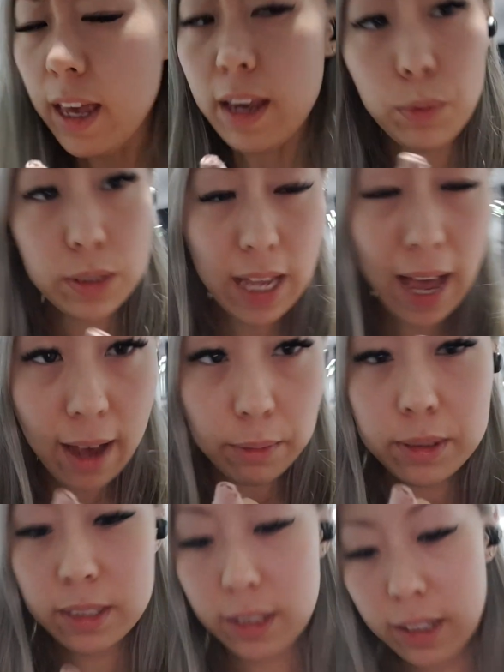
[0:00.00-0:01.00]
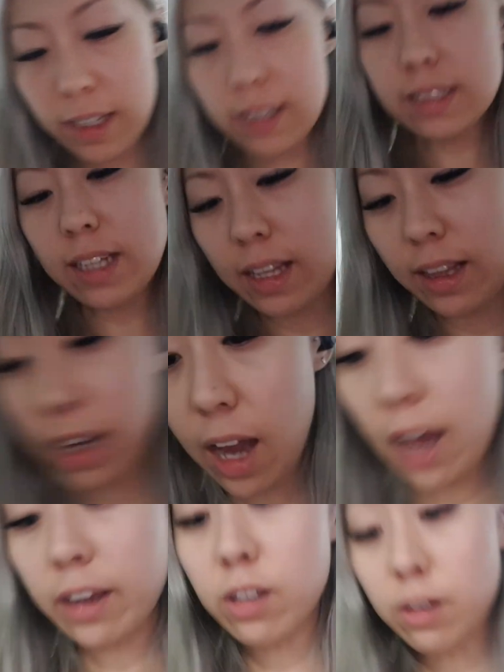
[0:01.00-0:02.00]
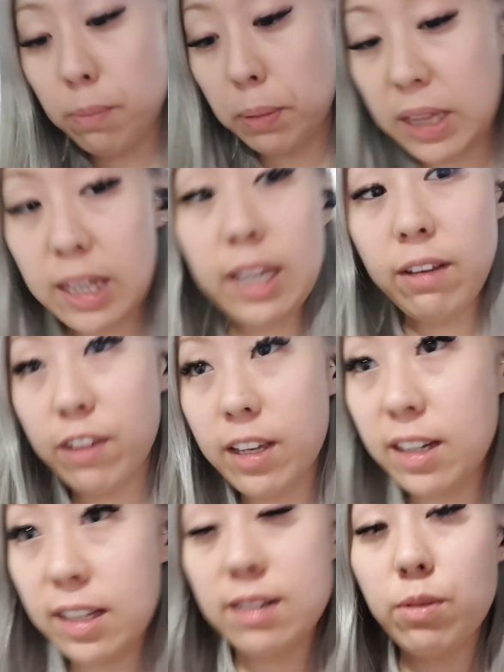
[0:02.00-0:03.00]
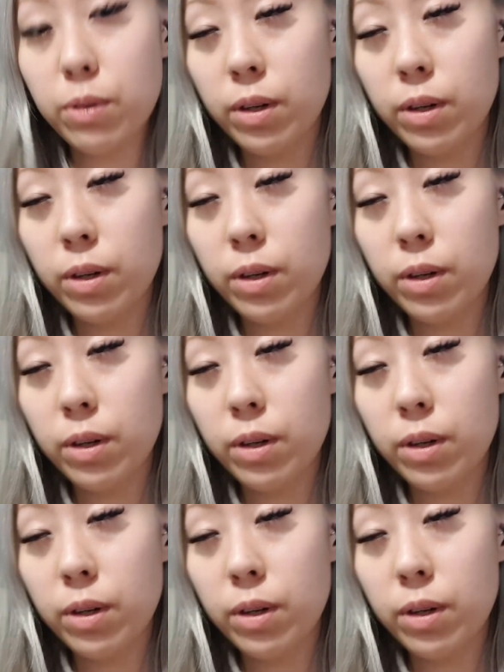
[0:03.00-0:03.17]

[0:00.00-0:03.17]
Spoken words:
It was absolutely insane. Like, I couldn't believe it.